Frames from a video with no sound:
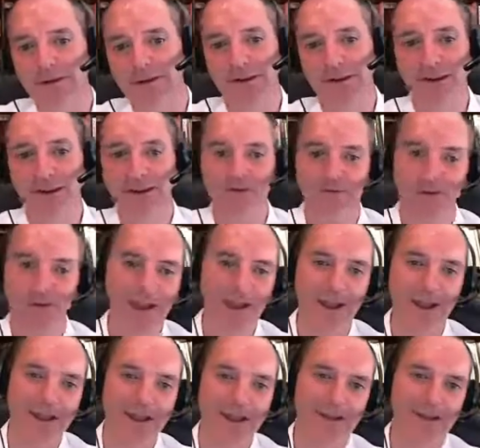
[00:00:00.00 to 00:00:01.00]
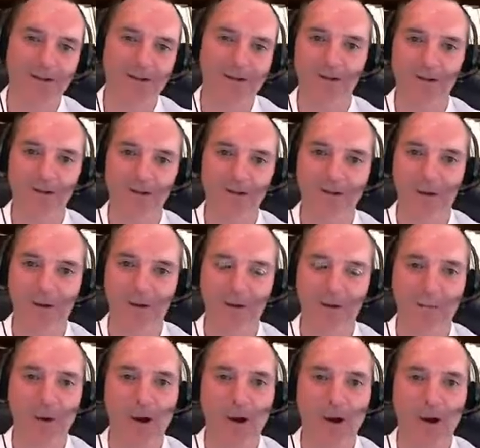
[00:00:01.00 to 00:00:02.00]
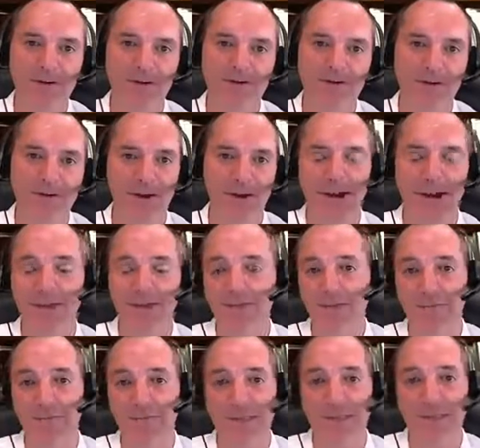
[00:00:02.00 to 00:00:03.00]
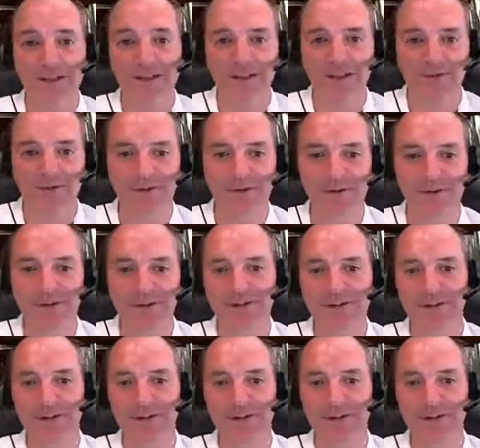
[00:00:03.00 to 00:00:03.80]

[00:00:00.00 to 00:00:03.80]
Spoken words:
Then I drag in, maybe the parks layer. I guess I'll make that green.